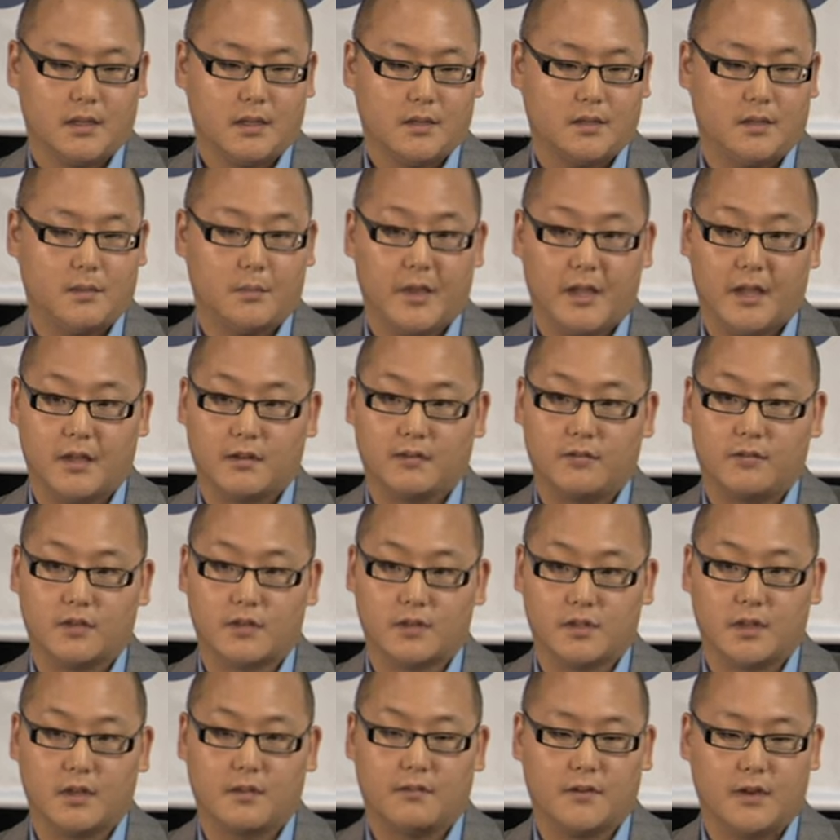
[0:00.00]
demand for
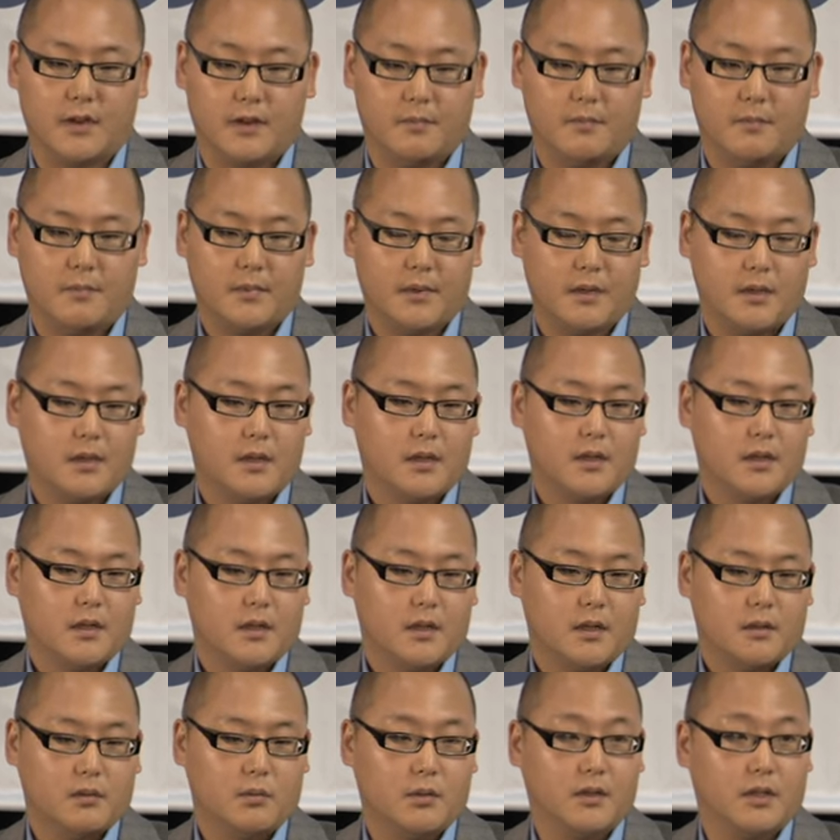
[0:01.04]
CFM.
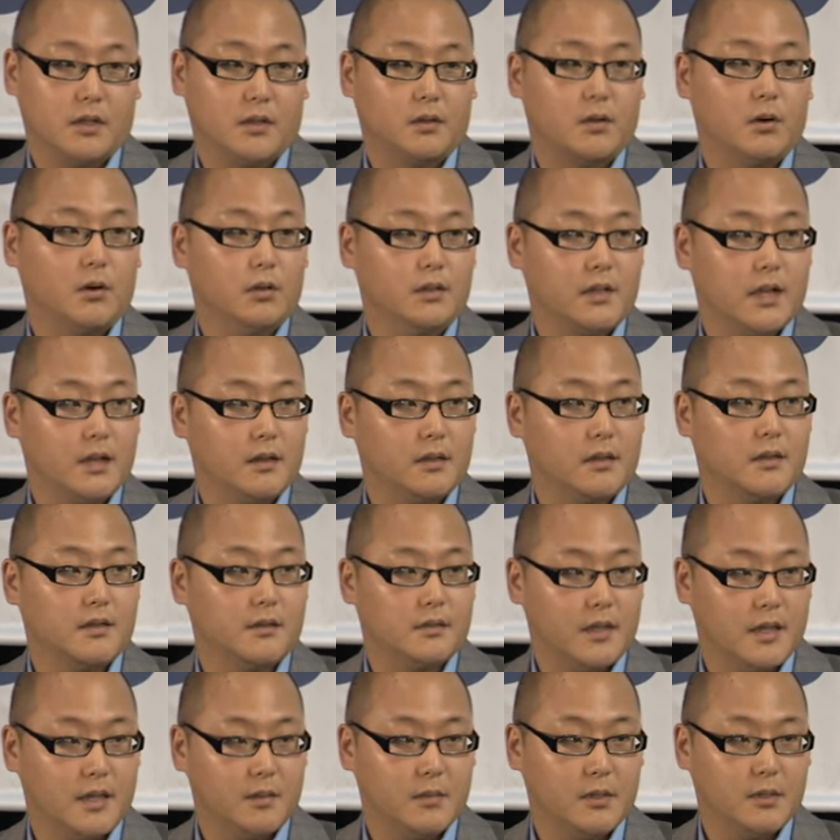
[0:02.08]
We did cold aisle
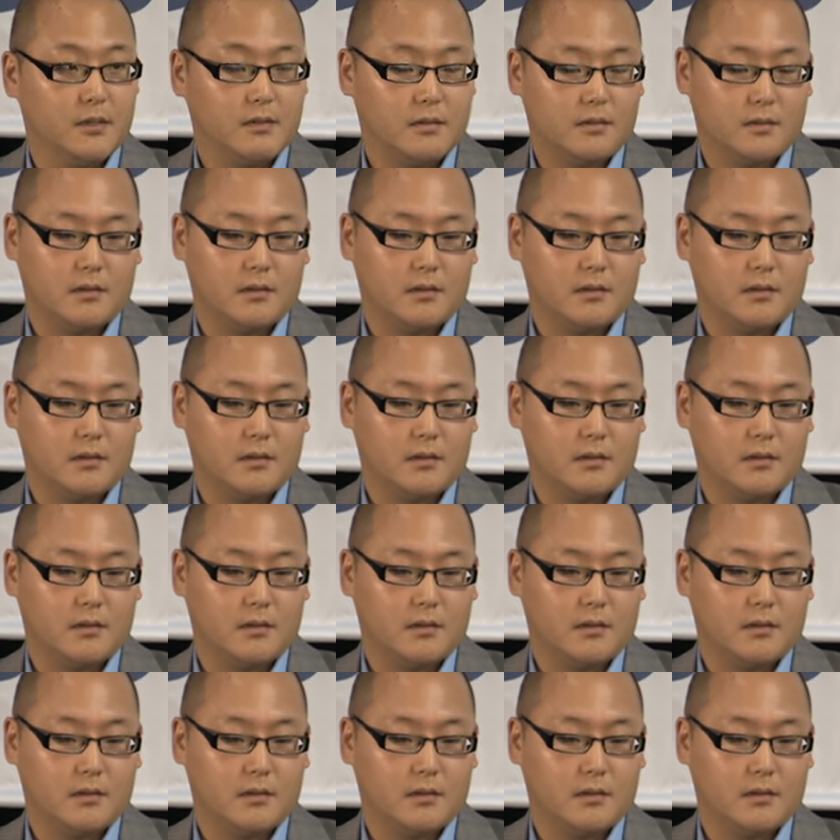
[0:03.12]
containment,